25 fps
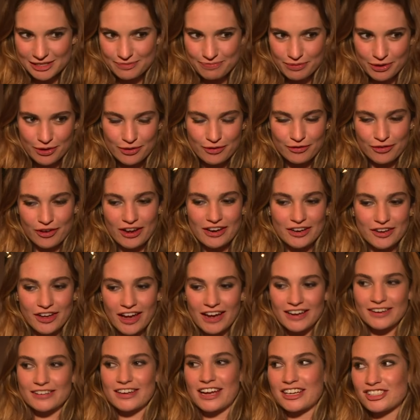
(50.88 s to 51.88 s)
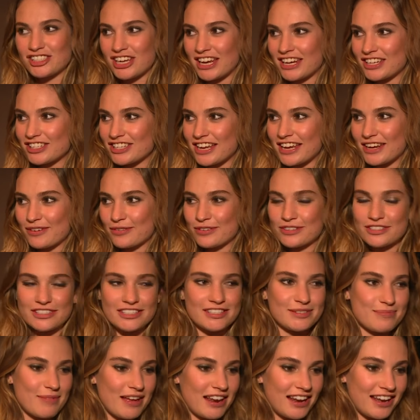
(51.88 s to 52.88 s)
is beautiful. I, I, I challenge anyone to
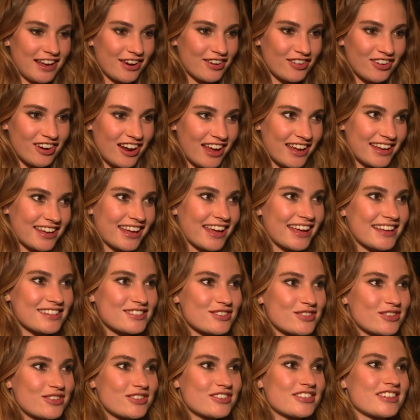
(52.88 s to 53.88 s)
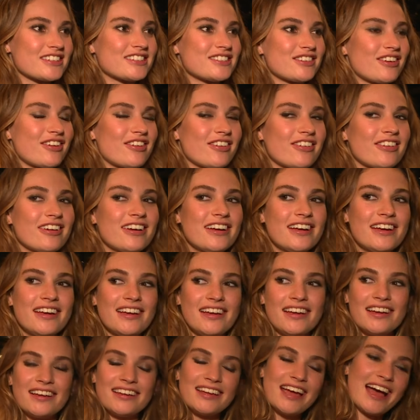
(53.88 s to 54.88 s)
smell it and not like it. It's gorgeous. So
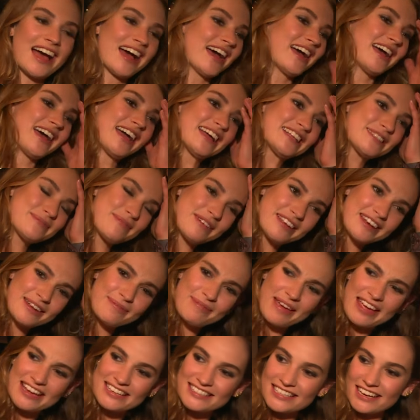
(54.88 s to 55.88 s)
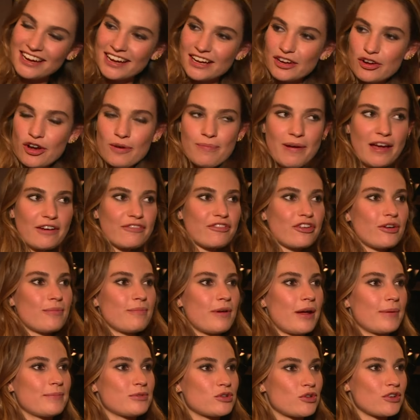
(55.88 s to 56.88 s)
yeah, it's been amazing. I got back from
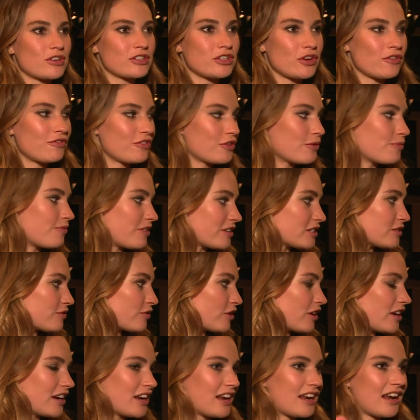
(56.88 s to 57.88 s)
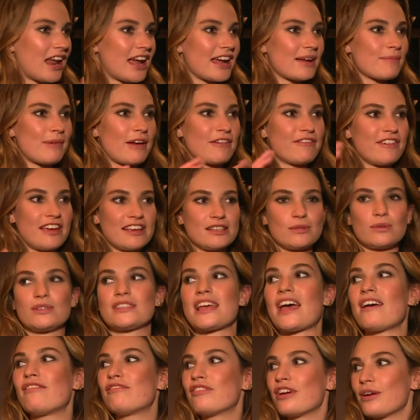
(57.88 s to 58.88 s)
um, Toronto Film Festival and like my face was
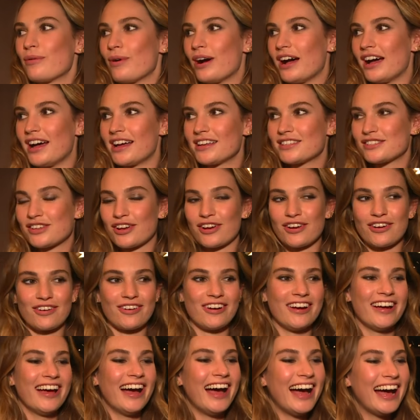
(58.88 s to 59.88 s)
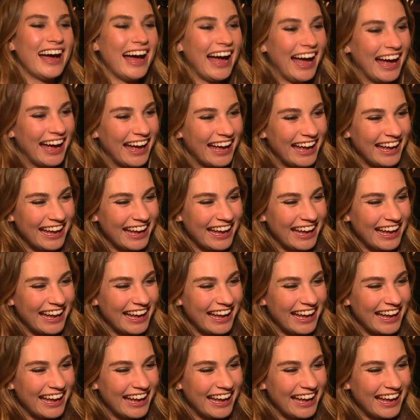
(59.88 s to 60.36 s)
everywhere. So. oh